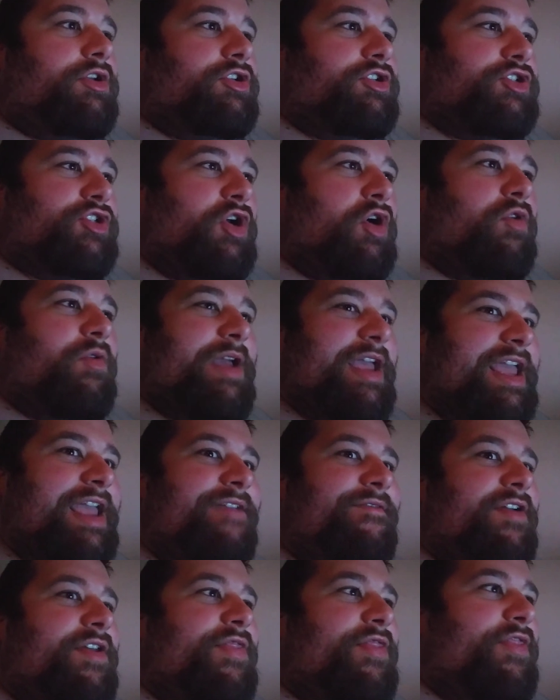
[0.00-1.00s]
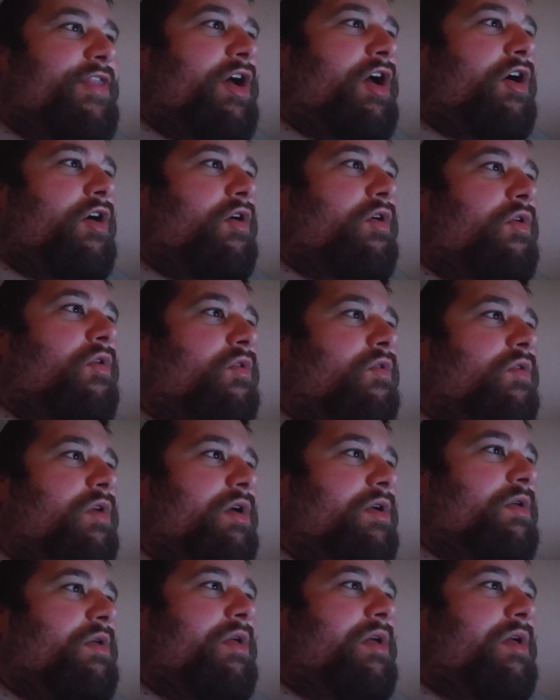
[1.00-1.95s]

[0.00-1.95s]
so even though